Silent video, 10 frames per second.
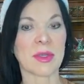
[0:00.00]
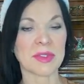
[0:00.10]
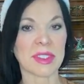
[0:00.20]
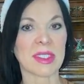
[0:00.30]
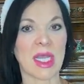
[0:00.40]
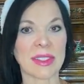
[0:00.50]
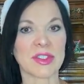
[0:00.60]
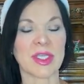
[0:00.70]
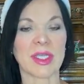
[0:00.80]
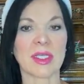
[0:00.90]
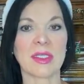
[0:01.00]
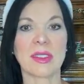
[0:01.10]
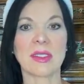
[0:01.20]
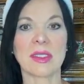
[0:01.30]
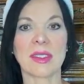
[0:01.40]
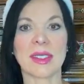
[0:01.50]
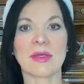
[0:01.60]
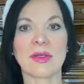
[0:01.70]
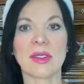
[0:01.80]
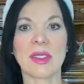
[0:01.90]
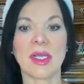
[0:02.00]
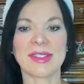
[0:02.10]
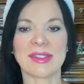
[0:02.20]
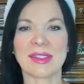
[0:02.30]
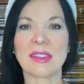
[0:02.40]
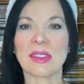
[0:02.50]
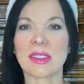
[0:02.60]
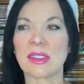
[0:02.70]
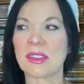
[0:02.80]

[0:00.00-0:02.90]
I was like the hot chick, you know. I said, look,